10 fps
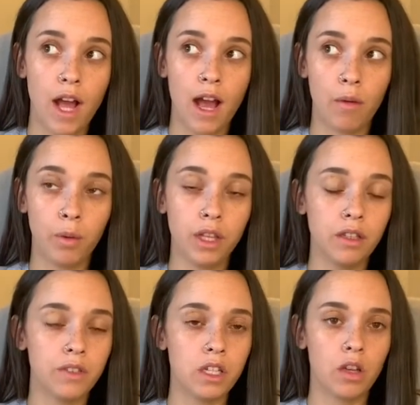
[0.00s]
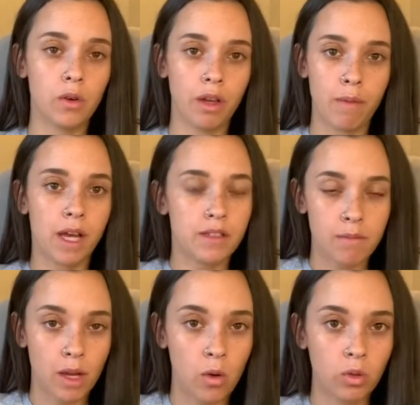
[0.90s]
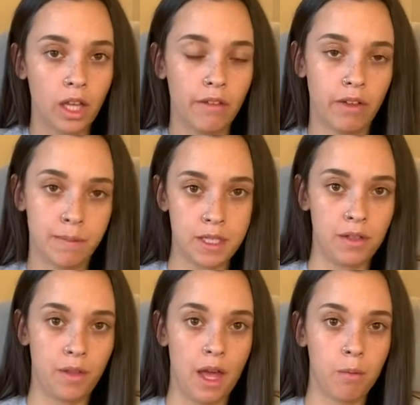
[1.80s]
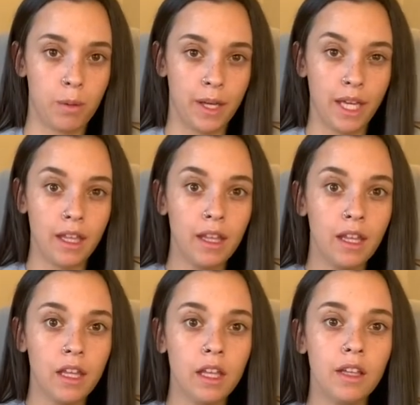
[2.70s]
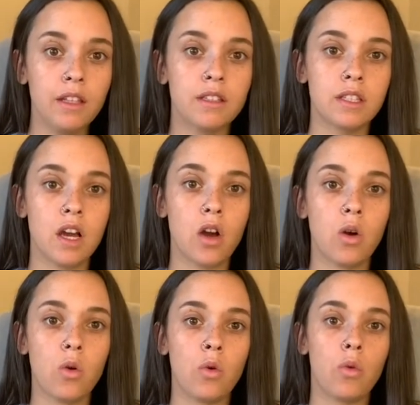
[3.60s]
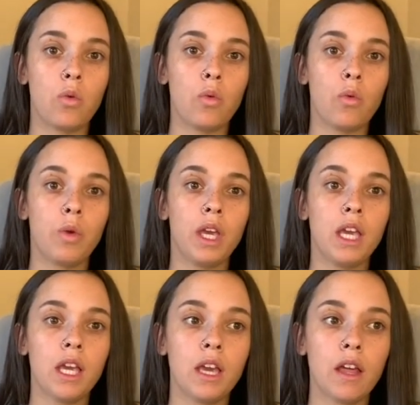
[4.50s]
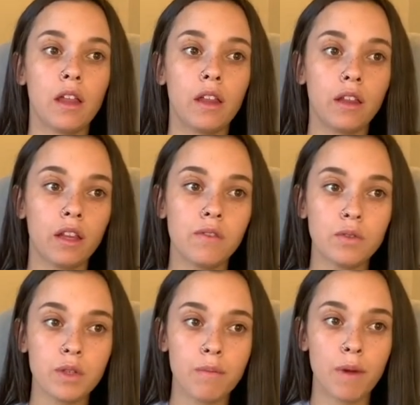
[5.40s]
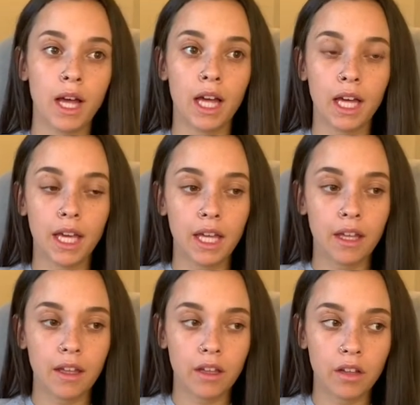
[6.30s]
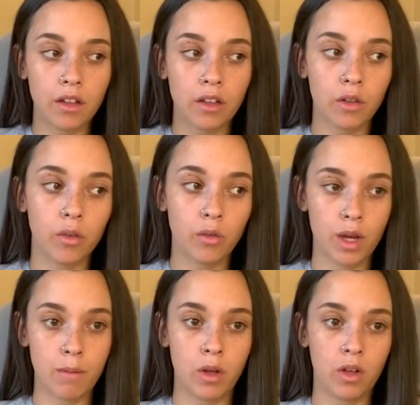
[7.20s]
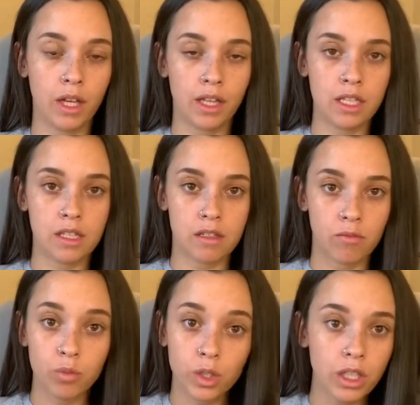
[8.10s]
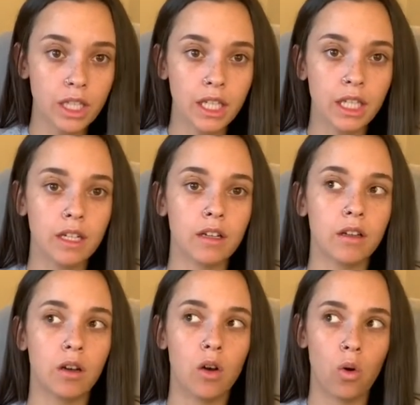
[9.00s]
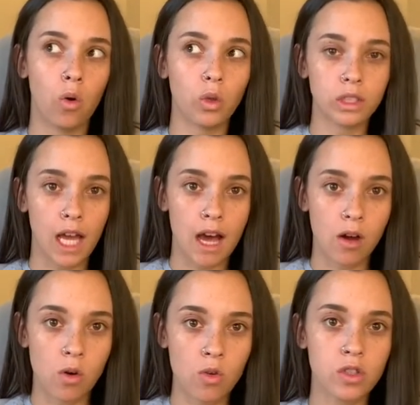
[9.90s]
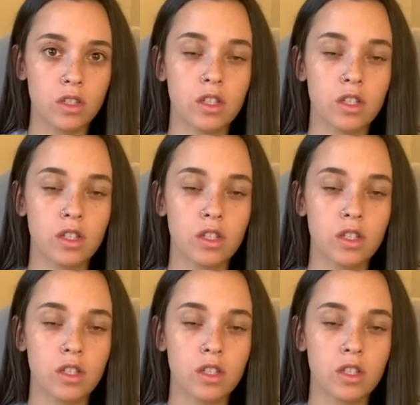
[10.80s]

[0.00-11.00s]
we lived in low-income housing my whole life up until that point. So we lived with my grandma in this really old house.